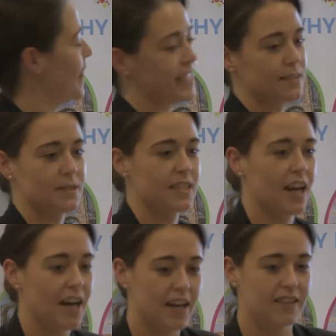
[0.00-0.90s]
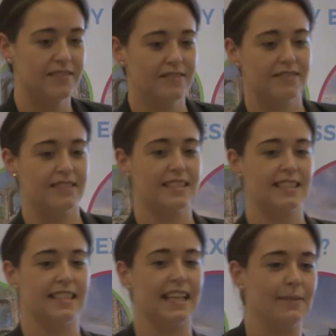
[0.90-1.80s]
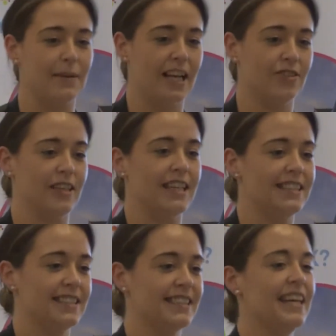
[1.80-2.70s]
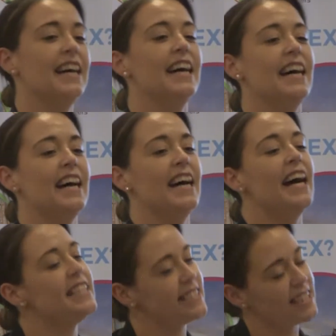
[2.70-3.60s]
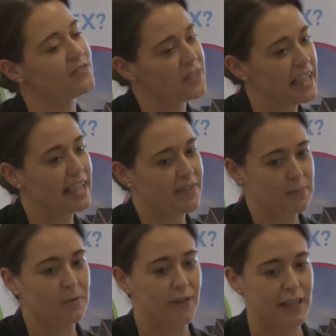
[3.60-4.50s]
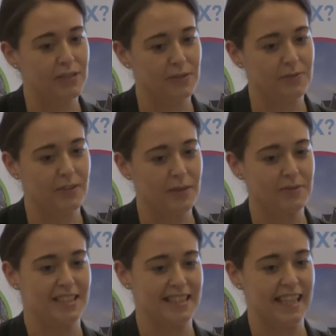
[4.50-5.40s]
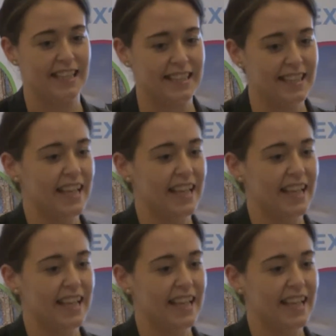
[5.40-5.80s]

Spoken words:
This was her email address. Doesn't really give a professional feel, does it?